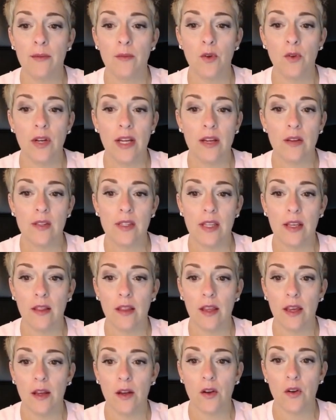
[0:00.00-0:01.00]
I'm going to announce that
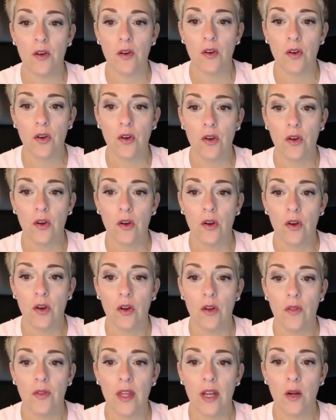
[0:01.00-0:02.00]
later
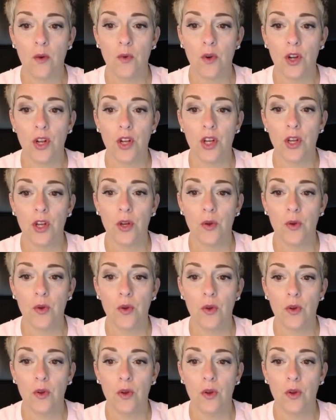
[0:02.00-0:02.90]
that I want to do.